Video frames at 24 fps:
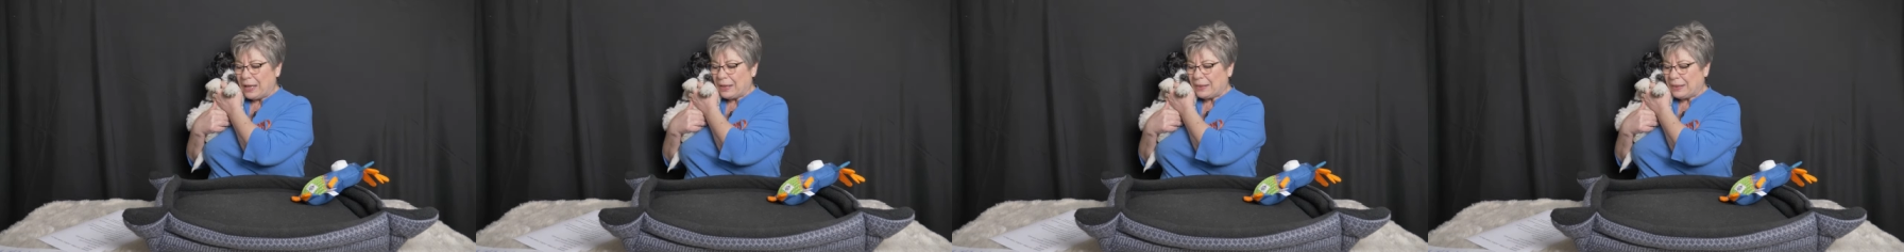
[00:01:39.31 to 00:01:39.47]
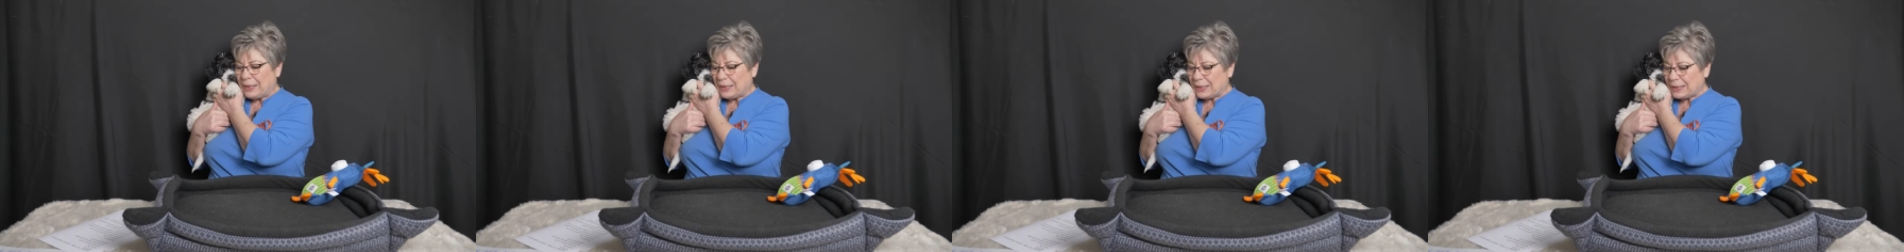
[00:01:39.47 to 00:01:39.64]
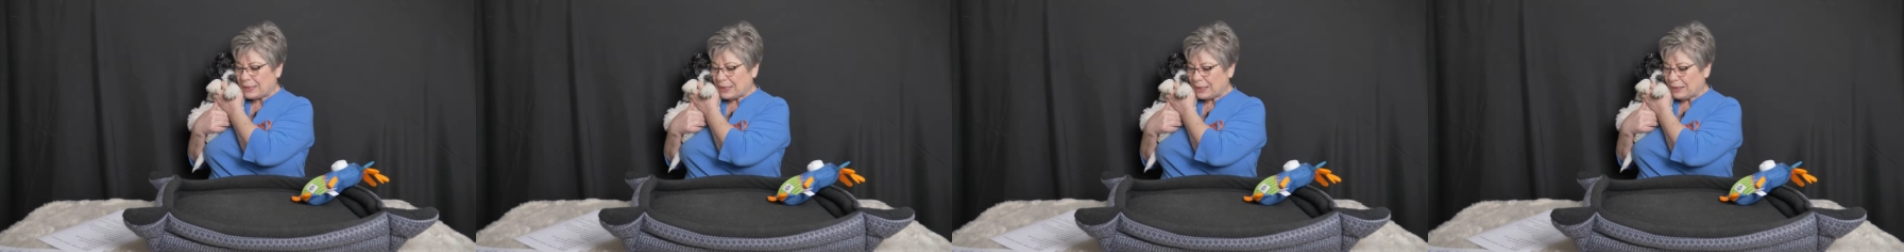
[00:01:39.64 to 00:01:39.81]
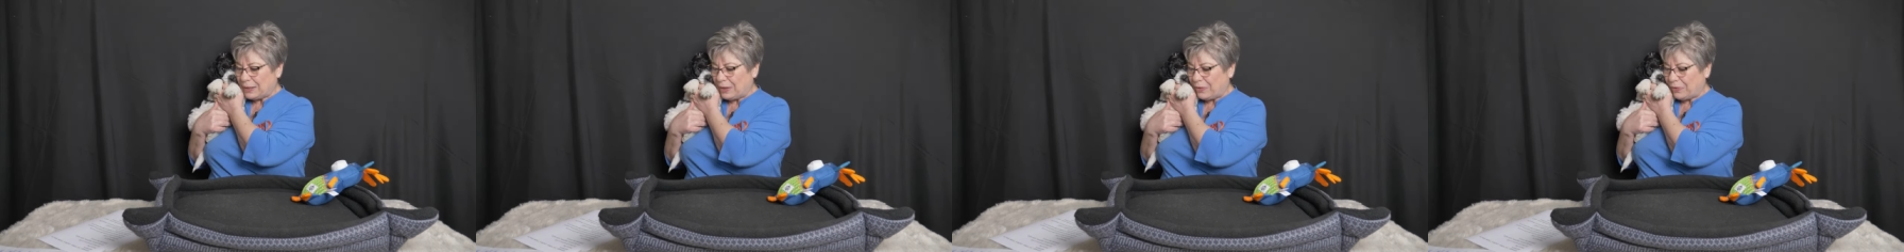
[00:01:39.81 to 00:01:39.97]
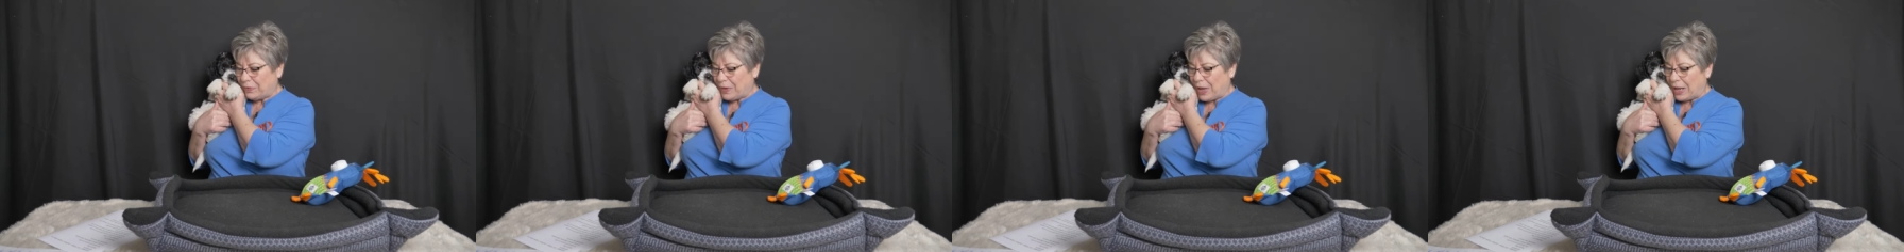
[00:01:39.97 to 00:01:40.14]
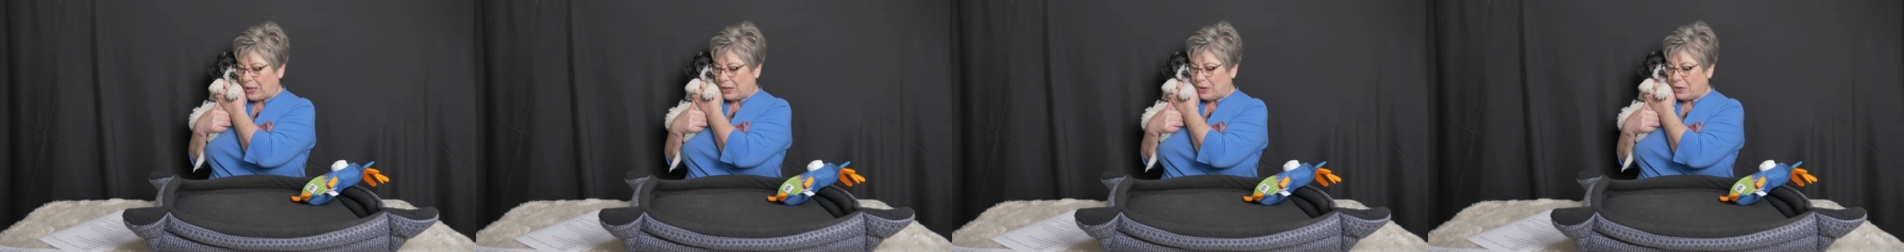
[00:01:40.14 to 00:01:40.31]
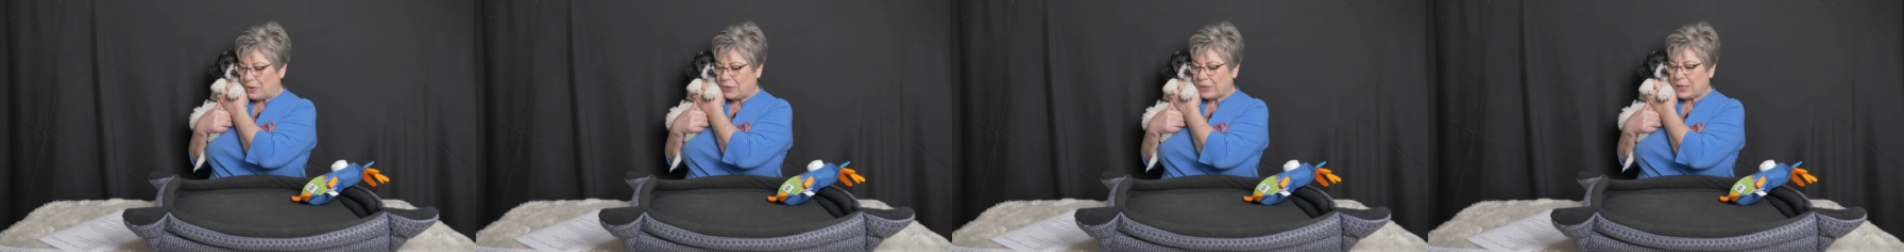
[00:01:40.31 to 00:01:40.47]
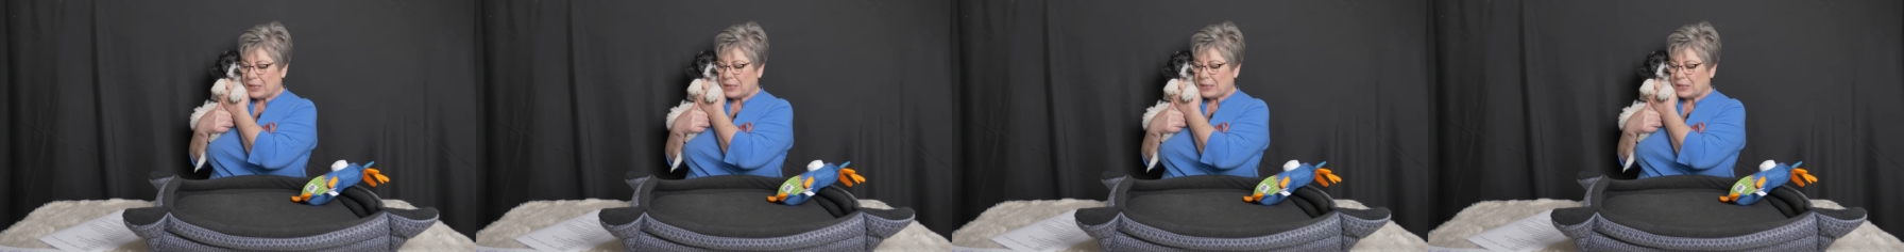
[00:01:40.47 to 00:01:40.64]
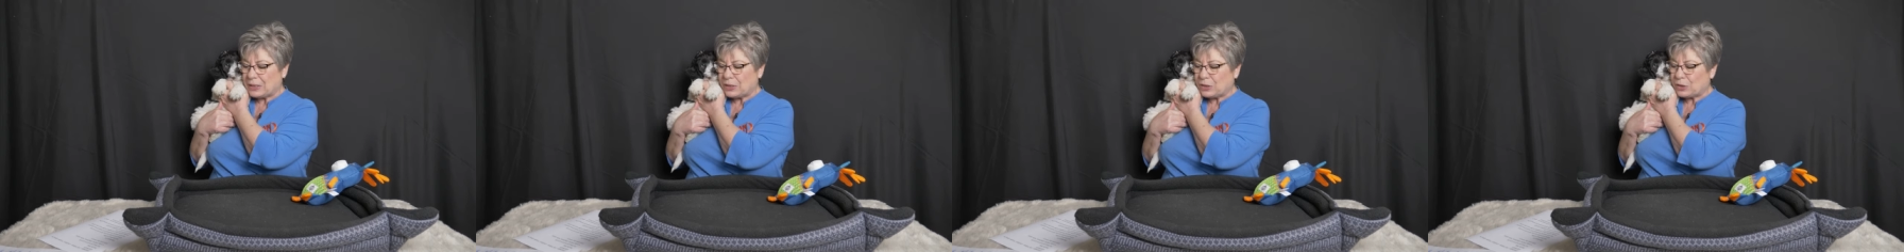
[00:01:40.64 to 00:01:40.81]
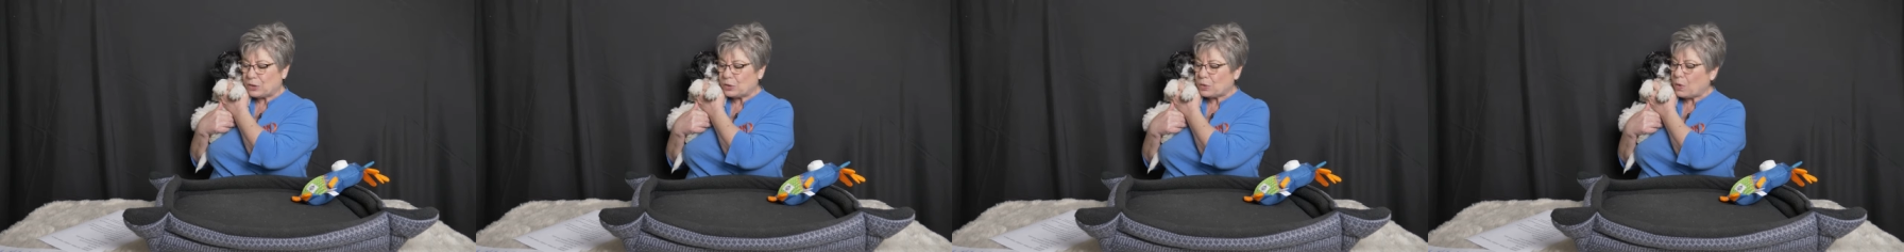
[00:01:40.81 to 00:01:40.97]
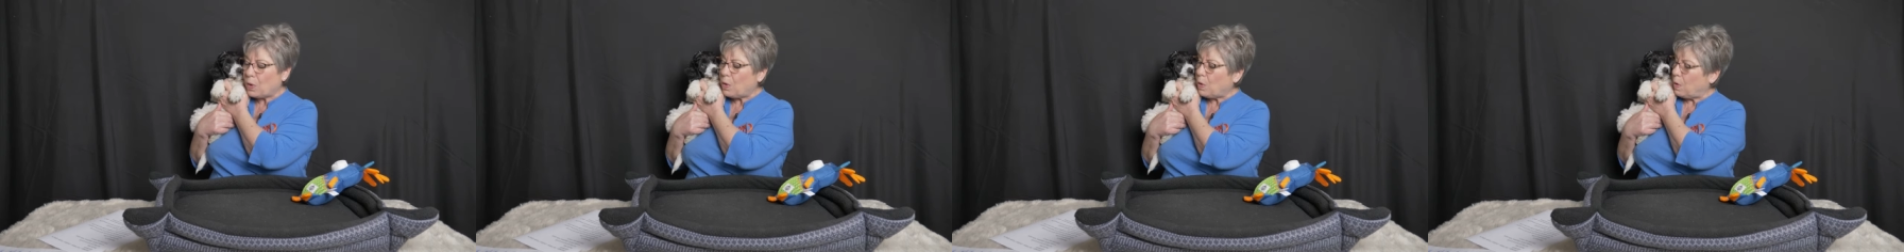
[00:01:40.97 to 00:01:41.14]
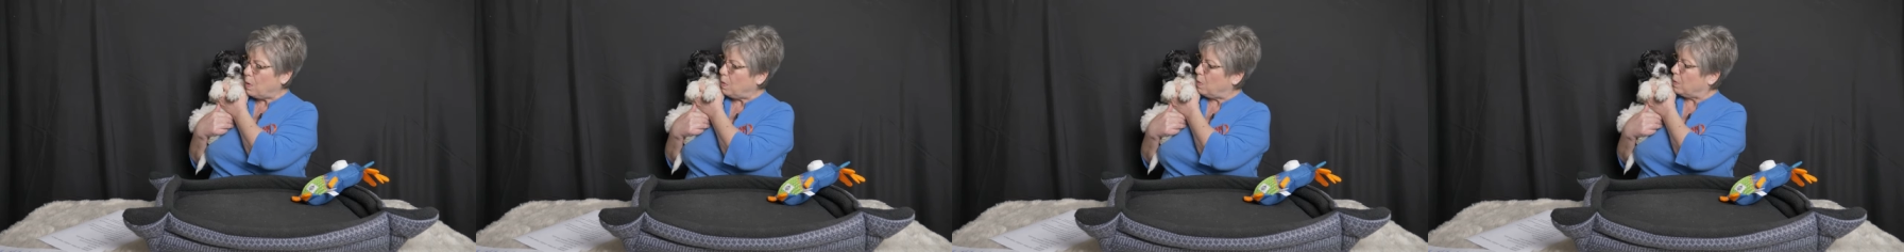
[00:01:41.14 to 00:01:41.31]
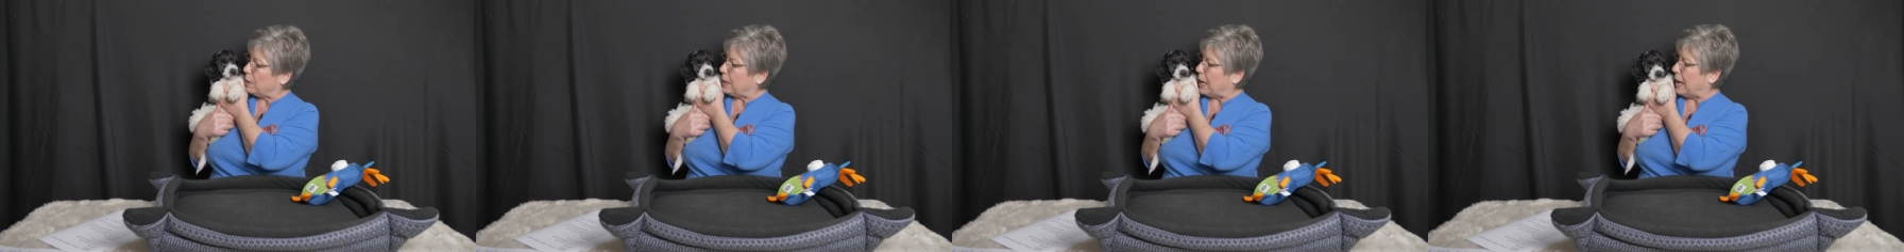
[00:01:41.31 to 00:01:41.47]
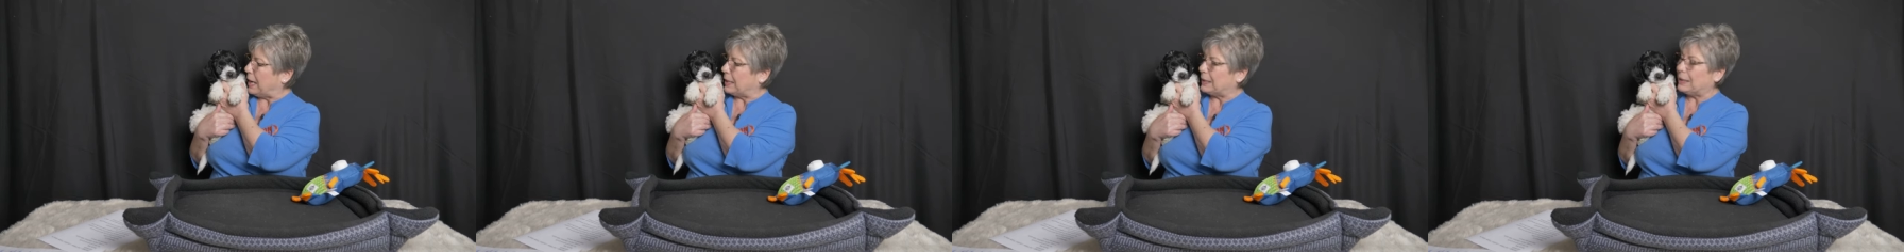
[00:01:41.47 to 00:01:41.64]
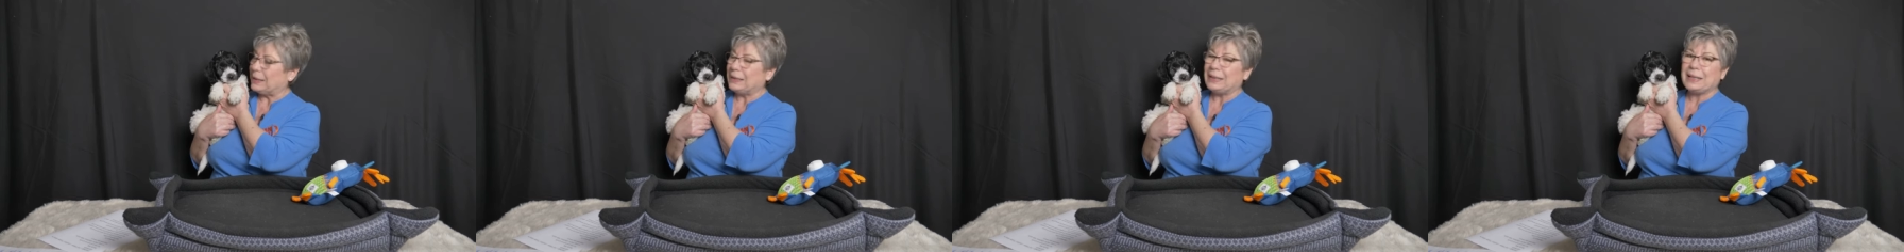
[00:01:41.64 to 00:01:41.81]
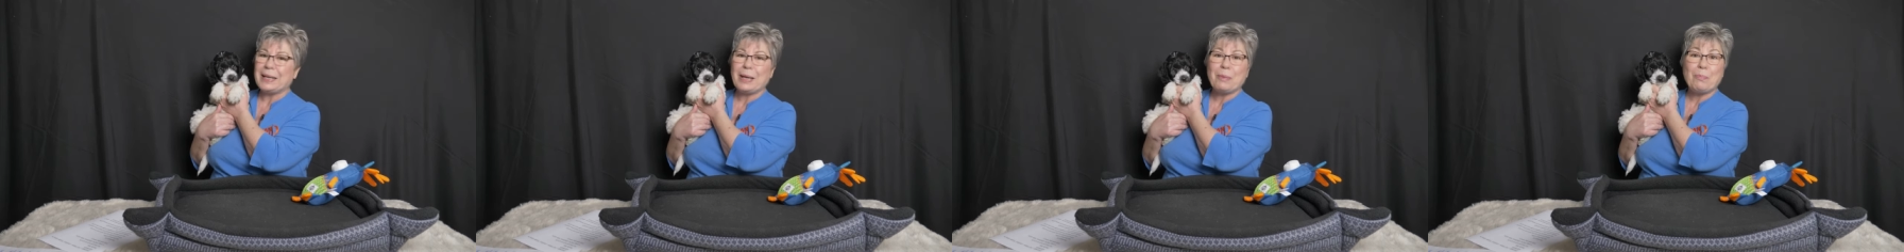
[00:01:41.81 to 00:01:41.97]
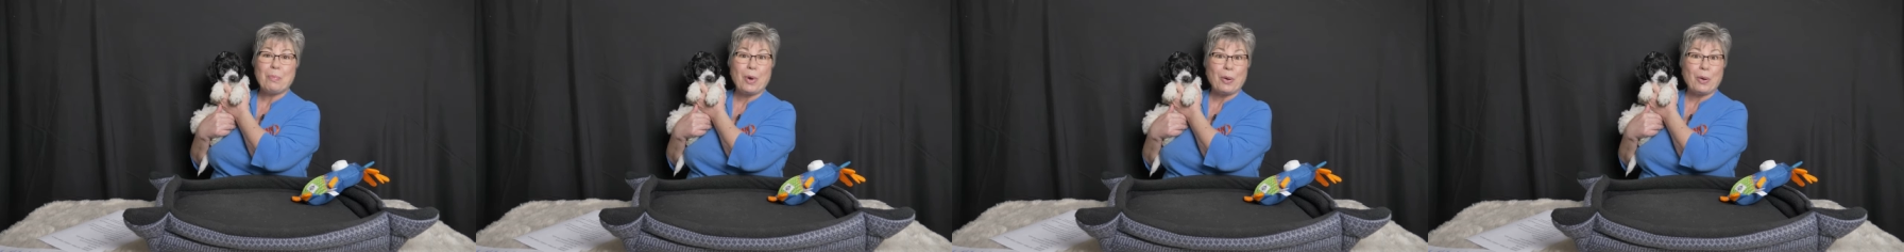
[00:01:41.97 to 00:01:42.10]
This little fellow is so cuddly,